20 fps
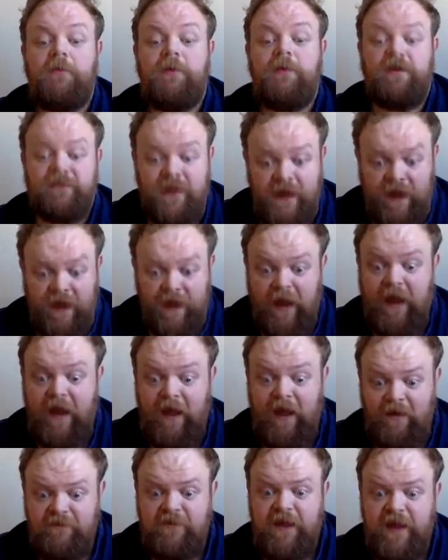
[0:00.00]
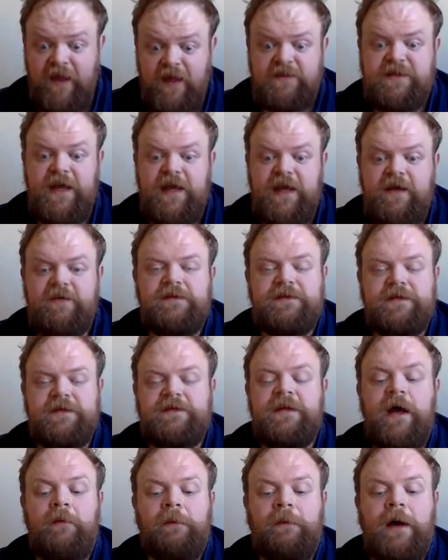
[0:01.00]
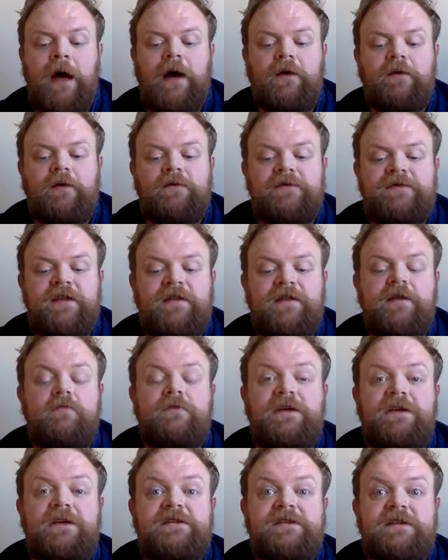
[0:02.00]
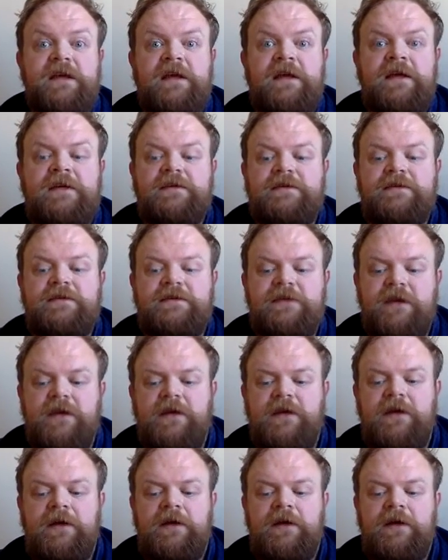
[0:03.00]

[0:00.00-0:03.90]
but they have their tails in their mouths, and the reason is...